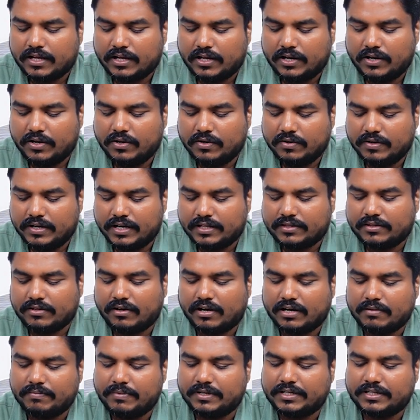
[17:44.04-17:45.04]
low Earth
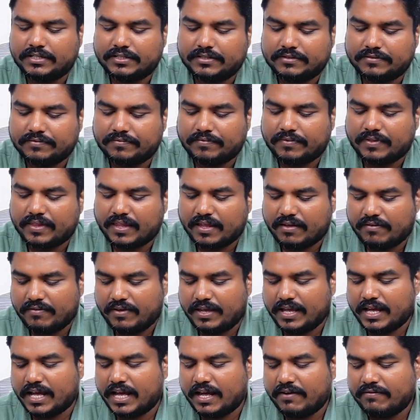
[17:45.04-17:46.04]
orbit,
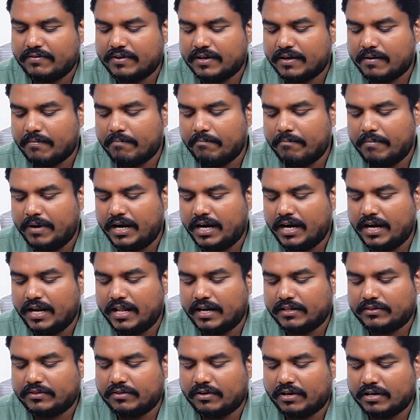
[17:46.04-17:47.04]
we have middle
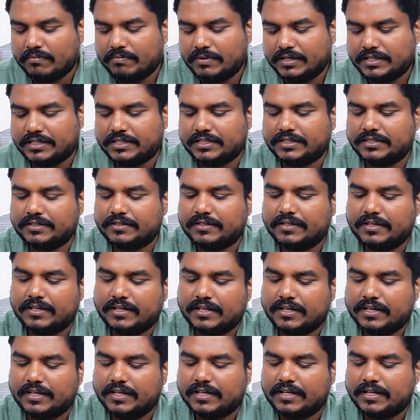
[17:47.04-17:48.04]
Earth orbit,
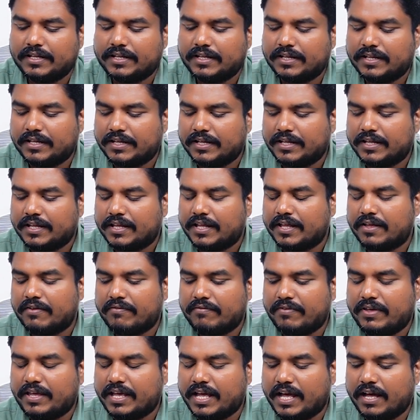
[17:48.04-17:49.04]

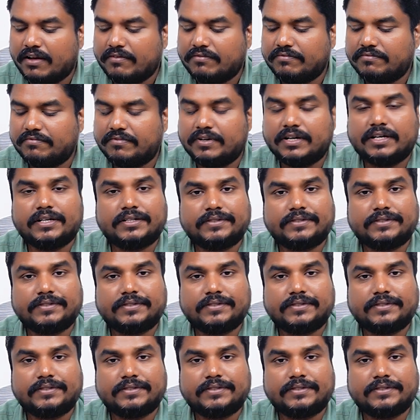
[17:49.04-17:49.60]
we have